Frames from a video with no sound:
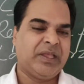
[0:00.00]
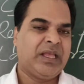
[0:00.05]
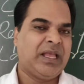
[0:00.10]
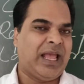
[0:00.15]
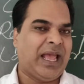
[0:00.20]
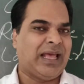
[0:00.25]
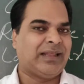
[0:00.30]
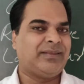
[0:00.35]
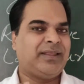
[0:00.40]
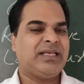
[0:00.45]

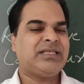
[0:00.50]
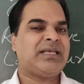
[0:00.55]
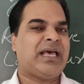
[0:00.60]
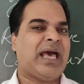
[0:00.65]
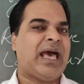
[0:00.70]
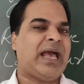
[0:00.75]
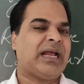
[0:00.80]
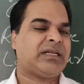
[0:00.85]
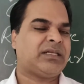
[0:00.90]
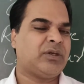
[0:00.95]
And this
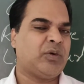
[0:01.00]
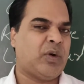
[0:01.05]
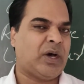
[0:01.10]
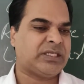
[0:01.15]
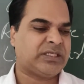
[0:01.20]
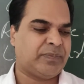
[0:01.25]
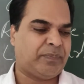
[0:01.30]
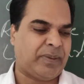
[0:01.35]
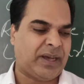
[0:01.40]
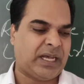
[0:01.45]
act
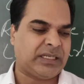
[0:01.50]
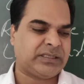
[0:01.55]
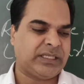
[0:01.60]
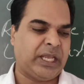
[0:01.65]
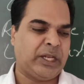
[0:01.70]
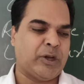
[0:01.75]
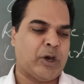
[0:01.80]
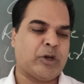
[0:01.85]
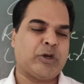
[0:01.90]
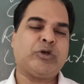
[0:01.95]
was passed
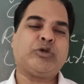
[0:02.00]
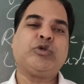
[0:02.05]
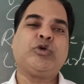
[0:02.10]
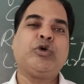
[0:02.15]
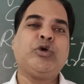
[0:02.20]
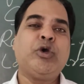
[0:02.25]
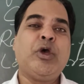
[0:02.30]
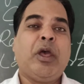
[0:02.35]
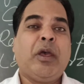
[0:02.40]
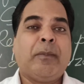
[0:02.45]
in order
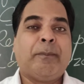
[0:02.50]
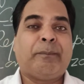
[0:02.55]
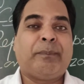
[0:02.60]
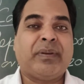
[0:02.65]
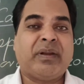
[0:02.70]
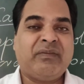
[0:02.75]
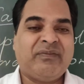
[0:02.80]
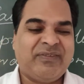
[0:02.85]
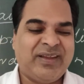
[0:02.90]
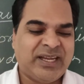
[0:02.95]
to
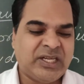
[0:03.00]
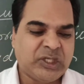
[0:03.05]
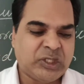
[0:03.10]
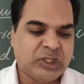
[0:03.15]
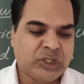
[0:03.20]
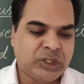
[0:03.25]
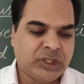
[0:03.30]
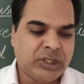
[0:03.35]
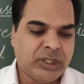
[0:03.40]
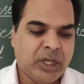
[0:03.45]
prevent
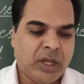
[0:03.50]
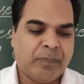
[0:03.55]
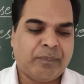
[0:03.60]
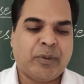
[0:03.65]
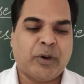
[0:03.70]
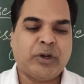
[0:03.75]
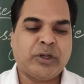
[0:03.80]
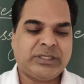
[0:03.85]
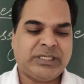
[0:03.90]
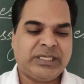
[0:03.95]

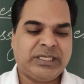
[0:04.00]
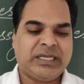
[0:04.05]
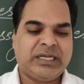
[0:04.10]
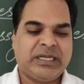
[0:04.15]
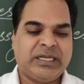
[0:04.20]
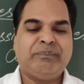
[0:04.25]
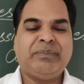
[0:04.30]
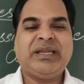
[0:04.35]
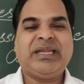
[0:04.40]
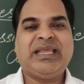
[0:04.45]

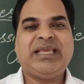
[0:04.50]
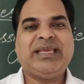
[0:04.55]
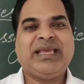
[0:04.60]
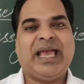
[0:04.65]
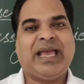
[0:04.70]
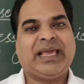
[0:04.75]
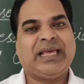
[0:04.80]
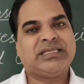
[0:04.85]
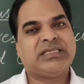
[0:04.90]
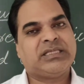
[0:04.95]
political meeting
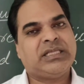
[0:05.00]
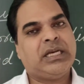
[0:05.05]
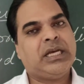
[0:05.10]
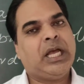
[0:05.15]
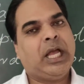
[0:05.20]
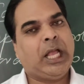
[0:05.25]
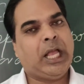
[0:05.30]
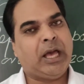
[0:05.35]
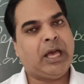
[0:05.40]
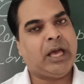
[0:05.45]
against
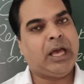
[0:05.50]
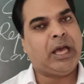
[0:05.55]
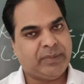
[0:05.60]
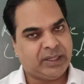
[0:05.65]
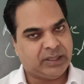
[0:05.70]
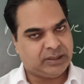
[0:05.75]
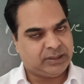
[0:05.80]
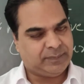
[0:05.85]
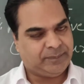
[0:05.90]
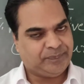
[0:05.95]
the
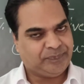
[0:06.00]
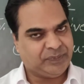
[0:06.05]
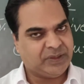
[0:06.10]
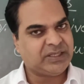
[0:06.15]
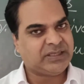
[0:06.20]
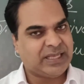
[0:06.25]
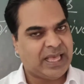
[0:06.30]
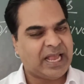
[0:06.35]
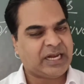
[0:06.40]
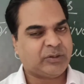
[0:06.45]
government.
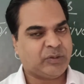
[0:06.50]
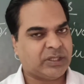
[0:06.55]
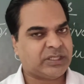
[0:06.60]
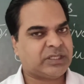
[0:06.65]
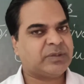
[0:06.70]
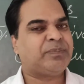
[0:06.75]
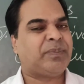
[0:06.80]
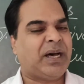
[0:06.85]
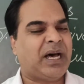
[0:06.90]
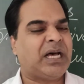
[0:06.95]
This act
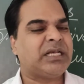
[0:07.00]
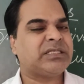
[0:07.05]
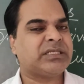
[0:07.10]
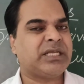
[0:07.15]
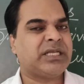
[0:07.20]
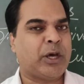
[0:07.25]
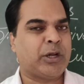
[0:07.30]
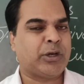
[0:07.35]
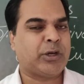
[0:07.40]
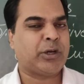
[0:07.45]
was passed
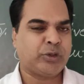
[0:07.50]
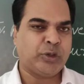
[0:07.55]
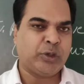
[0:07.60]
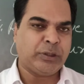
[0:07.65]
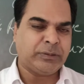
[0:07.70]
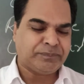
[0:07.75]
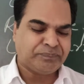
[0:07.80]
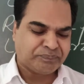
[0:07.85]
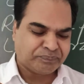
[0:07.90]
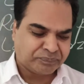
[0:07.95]
in order
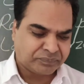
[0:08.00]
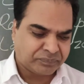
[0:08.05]
to